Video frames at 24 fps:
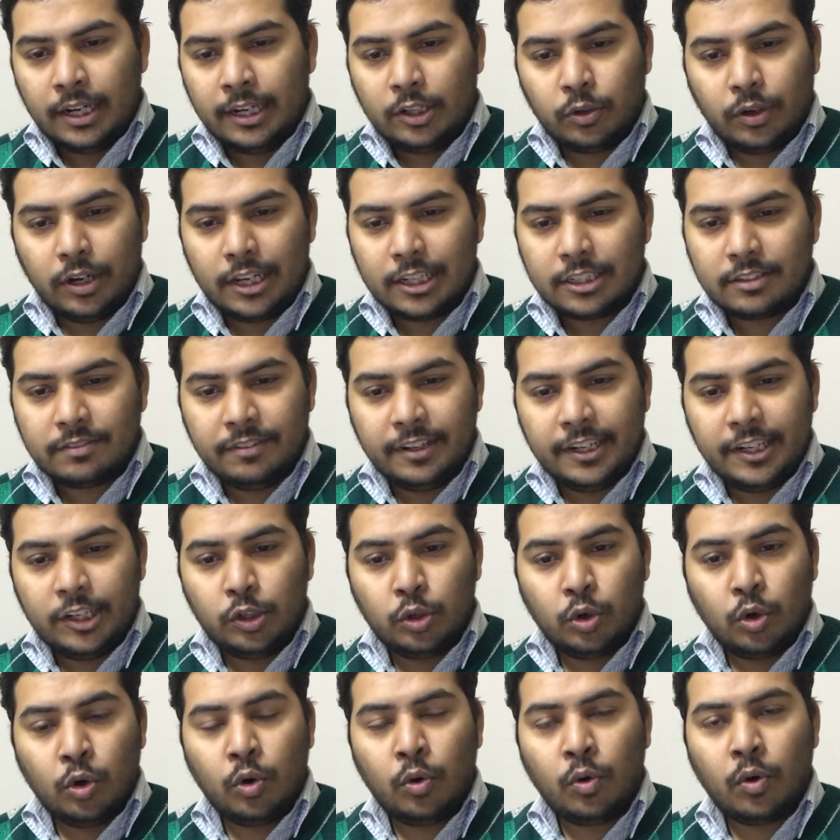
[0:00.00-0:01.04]
in today's
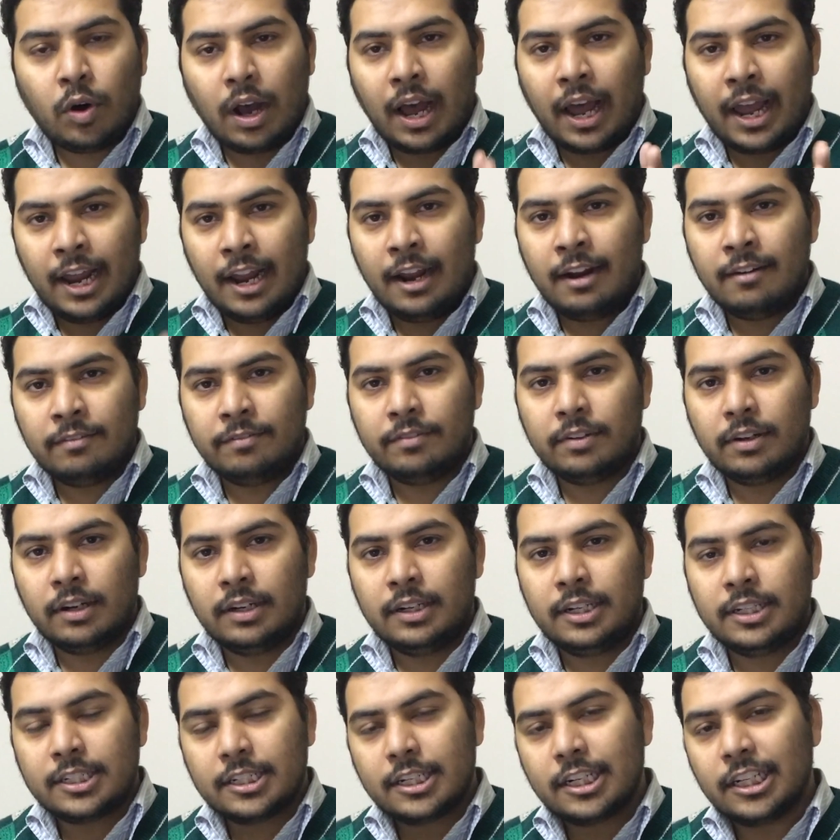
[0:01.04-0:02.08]
video i have uh,
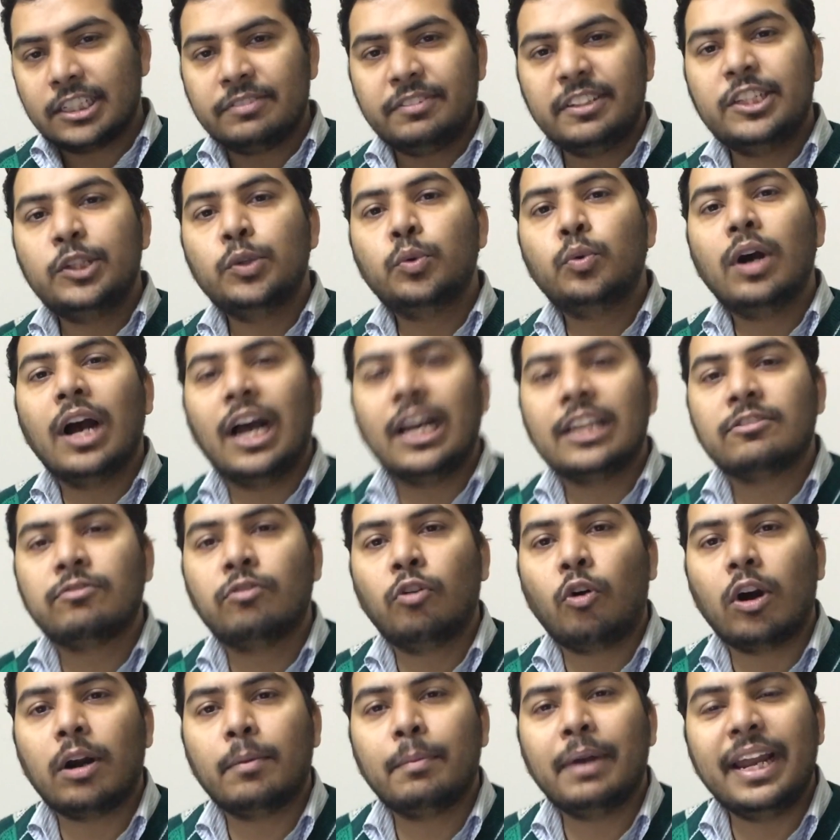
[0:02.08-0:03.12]
discussed with you guys
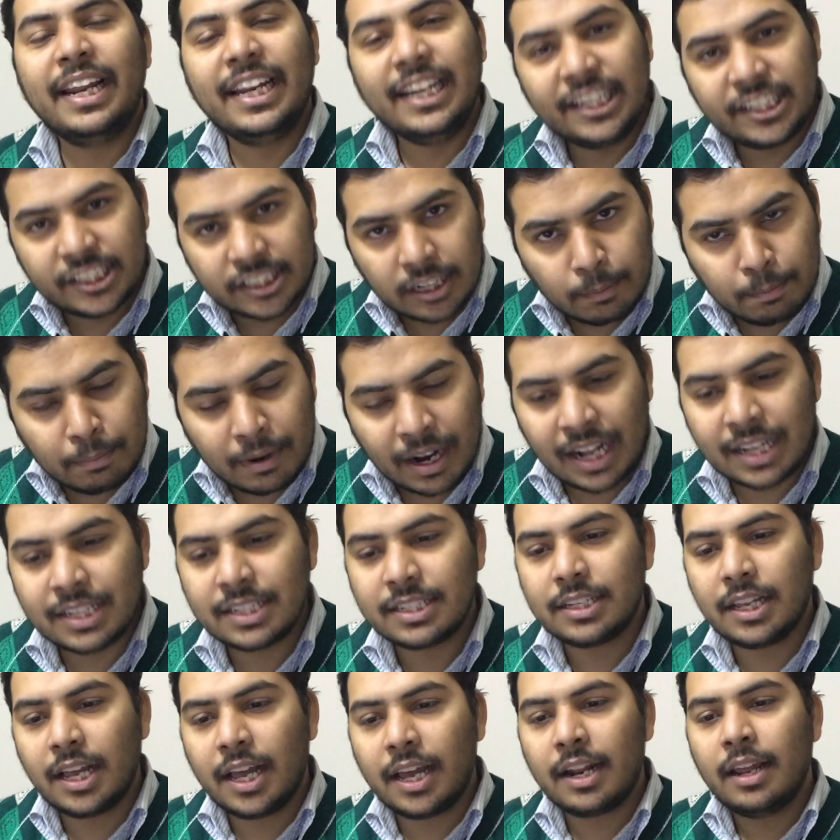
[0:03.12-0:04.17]
what my initial
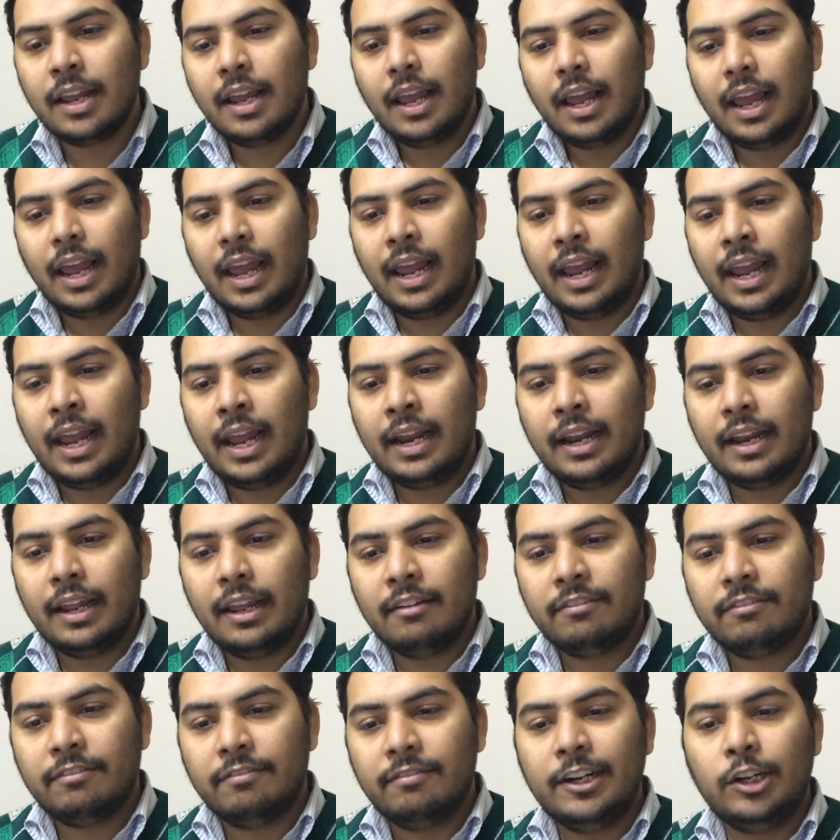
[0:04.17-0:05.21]
plans are and
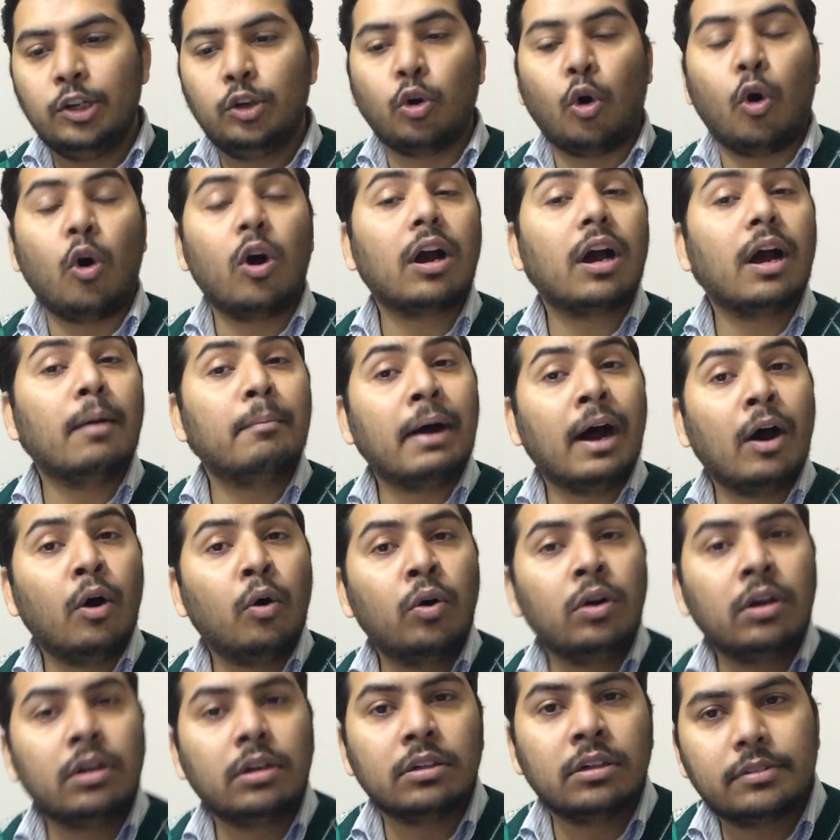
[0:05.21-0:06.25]
if we talk
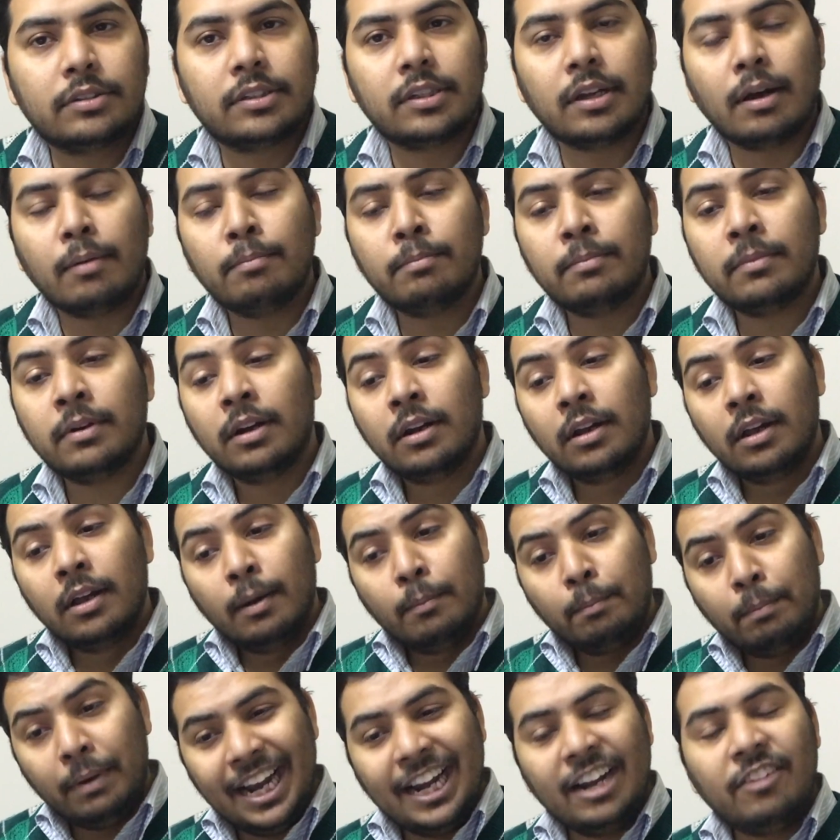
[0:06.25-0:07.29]
about uh, some
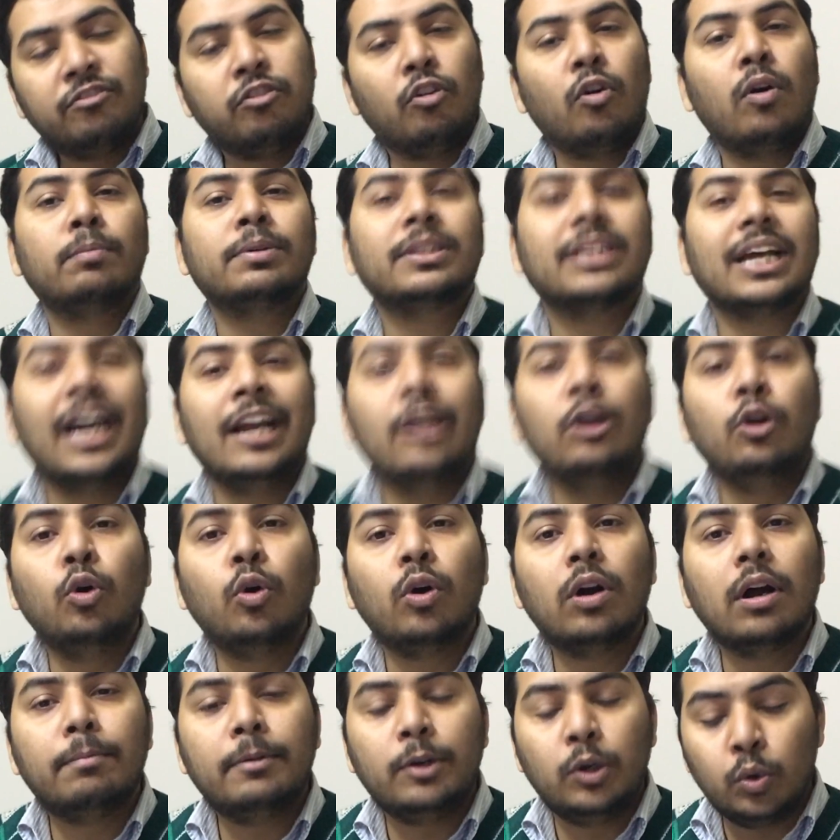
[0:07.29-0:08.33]
platforms i
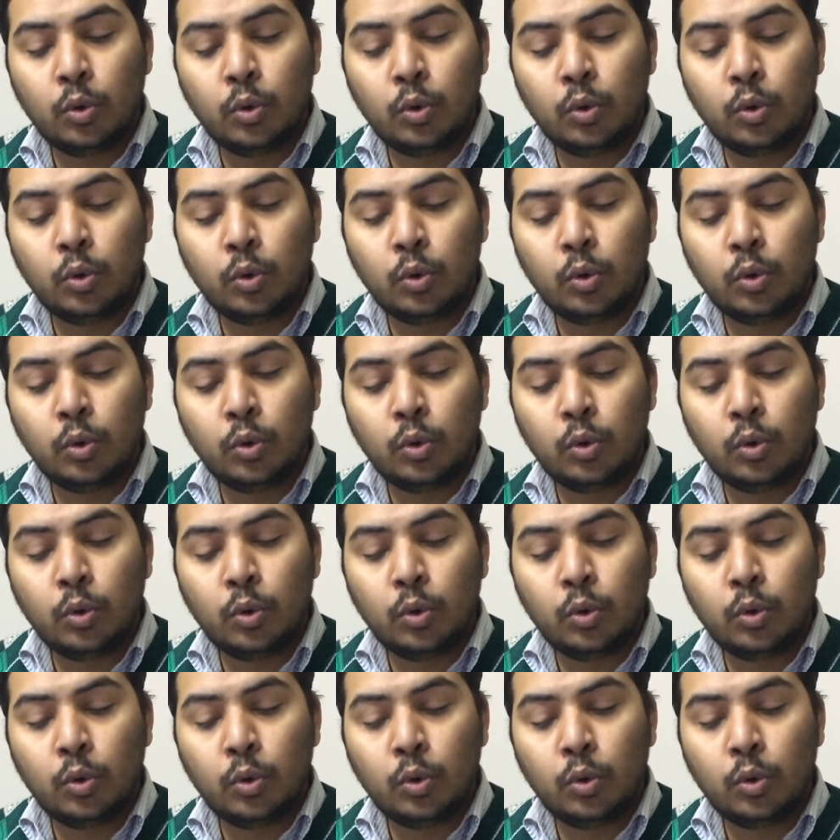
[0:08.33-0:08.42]
look up